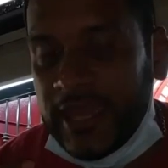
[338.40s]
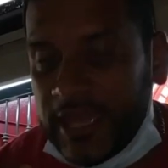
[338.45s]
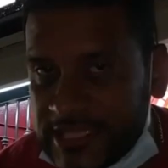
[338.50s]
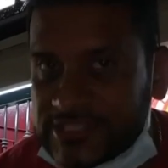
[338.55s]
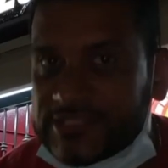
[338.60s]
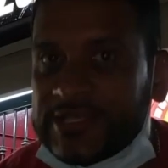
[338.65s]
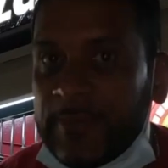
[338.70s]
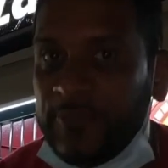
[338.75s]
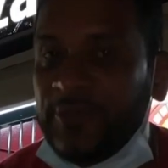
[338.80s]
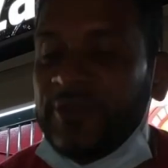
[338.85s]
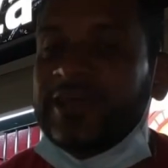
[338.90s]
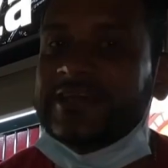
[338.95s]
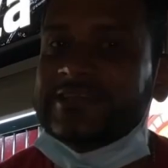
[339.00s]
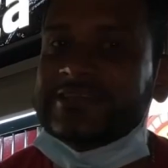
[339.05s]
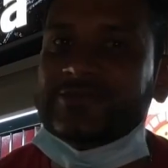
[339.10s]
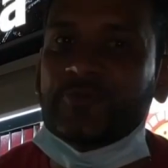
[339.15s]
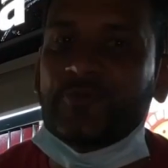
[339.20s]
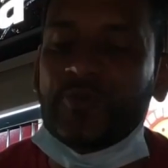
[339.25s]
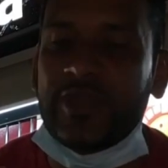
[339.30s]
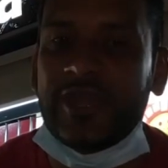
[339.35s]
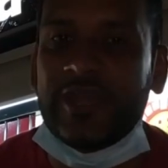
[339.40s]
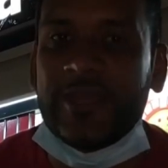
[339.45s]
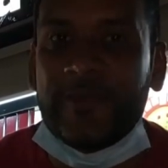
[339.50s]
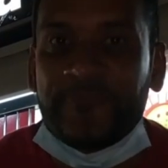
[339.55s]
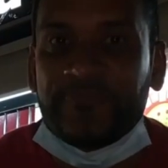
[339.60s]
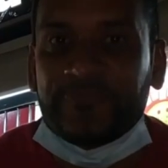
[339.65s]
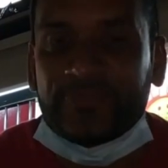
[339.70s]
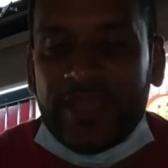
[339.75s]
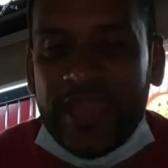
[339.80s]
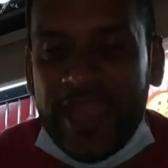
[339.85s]
it's a place
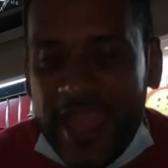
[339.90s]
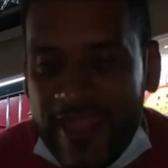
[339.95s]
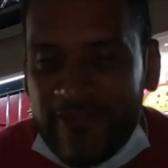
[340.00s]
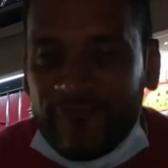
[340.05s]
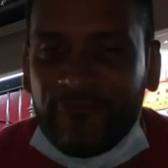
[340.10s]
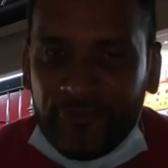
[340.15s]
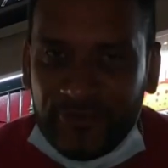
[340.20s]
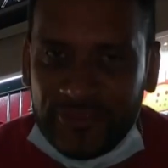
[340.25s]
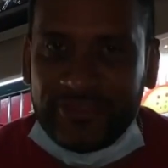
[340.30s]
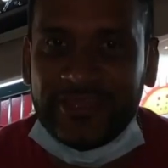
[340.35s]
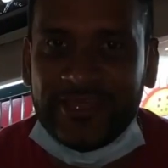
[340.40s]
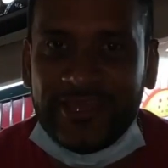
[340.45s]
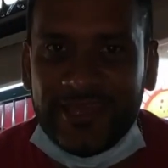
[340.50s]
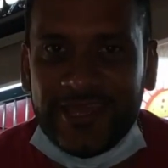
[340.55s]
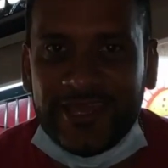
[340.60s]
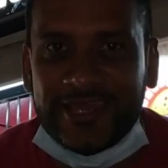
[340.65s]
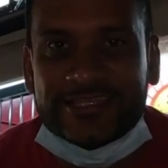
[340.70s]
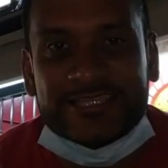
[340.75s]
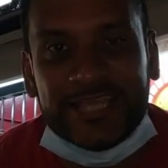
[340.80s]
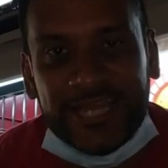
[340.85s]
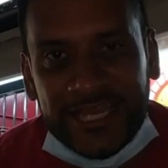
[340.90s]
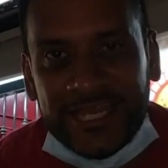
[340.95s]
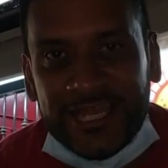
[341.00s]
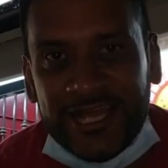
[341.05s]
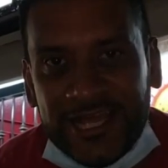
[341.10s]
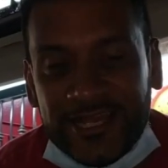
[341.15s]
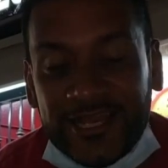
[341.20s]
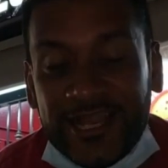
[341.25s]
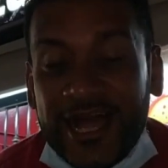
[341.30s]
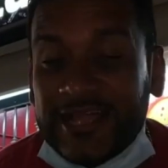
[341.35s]
where everything is
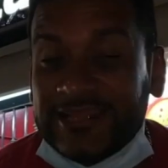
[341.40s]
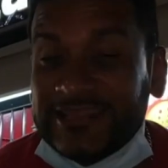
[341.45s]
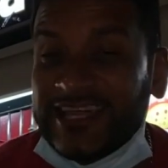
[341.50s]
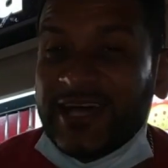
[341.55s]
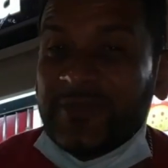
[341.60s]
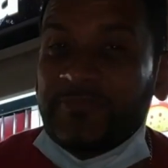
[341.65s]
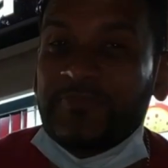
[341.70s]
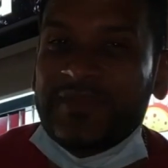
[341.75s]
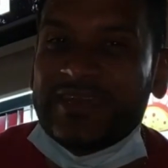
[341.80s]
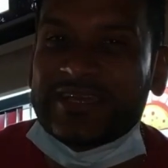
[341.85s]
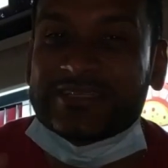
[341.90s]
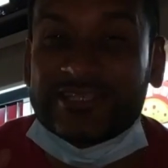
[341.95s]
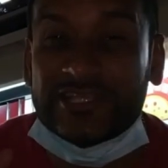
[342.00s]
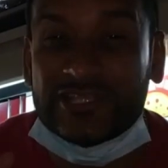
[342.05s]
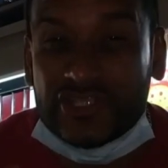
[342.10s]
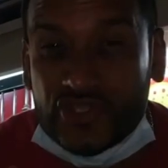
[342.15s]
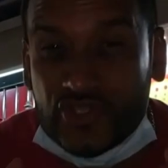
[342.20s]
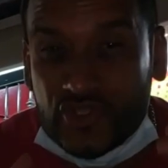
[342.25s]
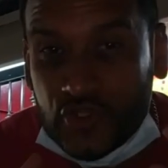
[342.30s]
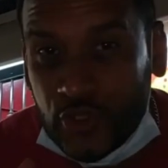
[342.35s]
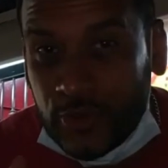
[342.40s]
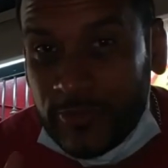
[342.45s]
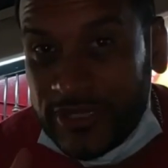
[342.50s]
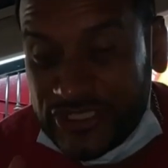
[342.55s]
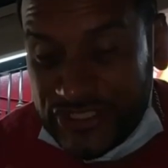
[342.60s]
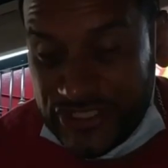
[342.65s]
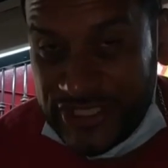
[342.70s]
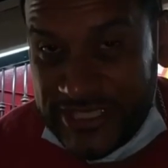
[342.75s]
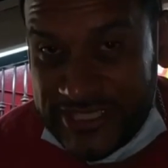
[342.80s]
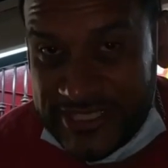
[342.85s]
halal and that makes it so
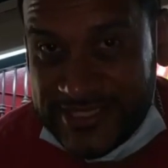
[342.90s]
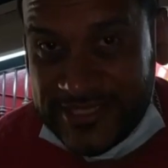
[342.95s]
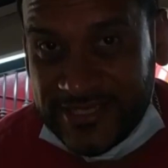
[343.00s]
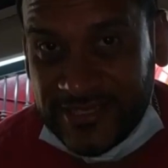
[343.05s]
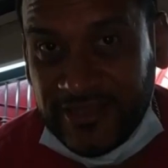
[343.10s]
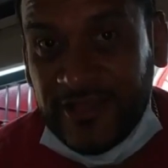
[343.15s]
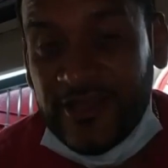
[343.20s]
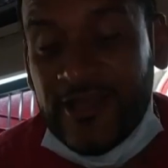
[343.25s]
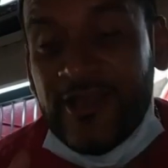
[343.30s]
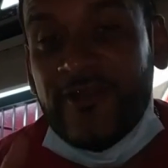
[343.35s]
much easier